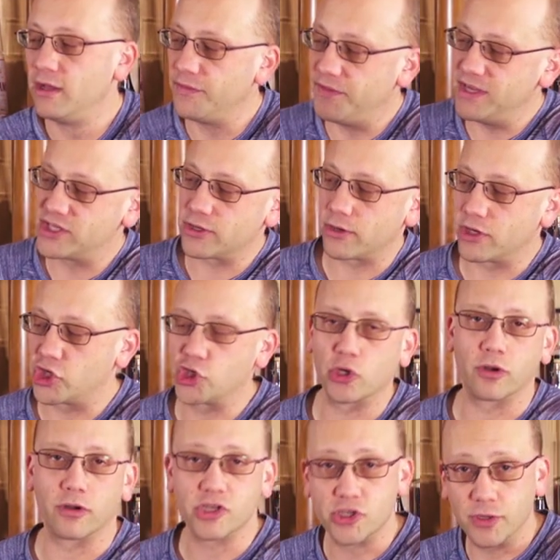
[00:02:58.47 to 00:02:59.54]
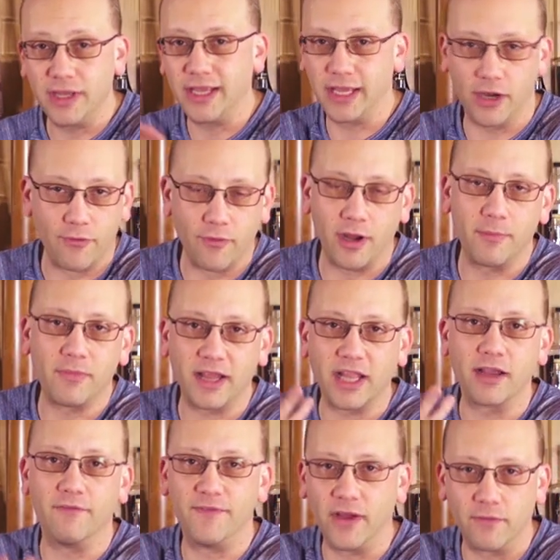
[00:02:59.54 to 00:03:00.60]
These are sugar, so you can get a rum
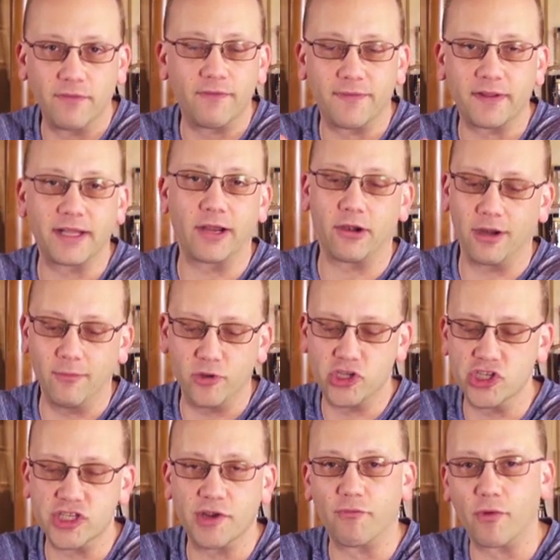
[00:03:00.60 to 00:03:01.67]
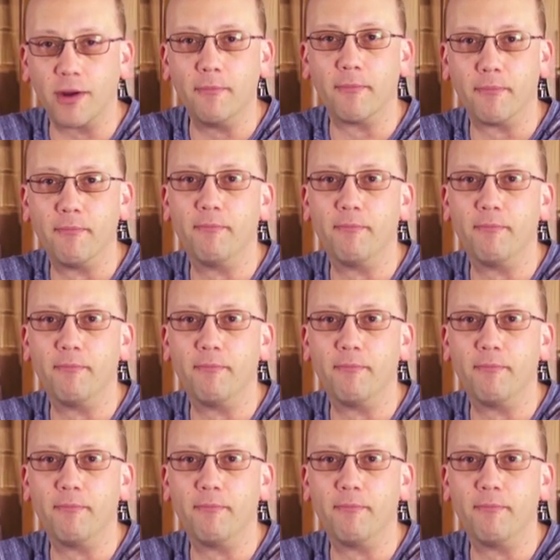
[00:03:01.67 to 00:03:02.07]
like a Velvet Falernum, which is a rum